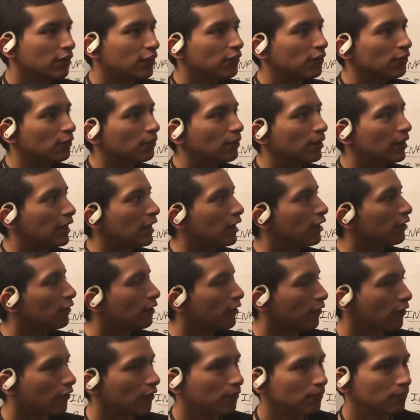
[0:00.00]
my
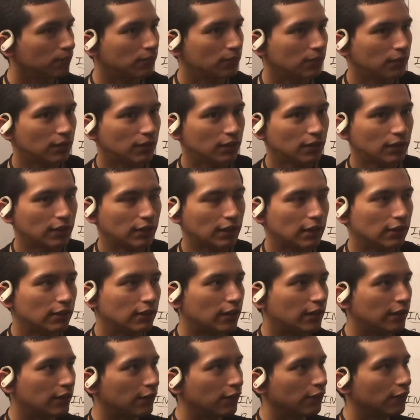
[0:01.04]
algorithm and I
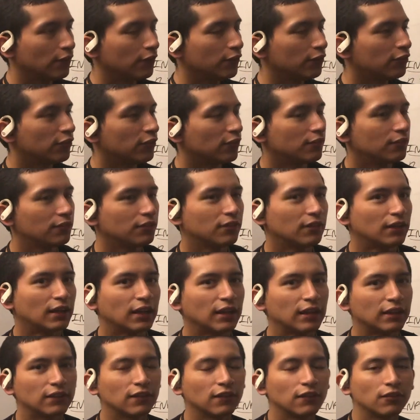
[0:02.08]
outline a solution, I
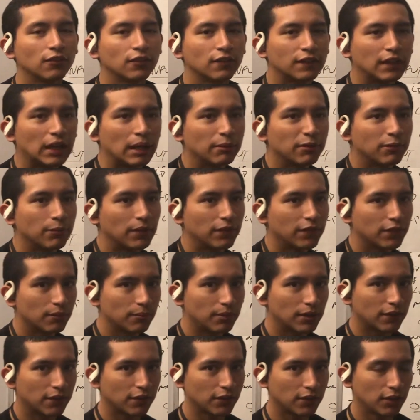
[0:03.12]
like to do the time and space
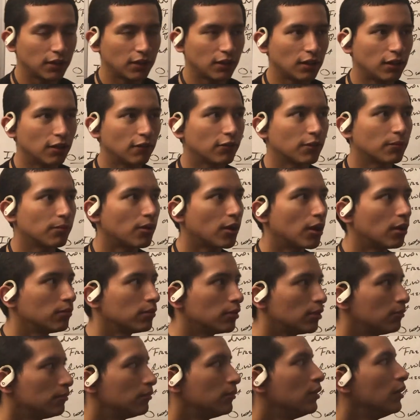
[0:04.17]
complexity of the
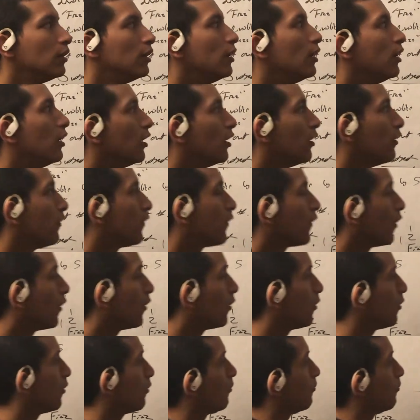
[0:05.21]
problem. So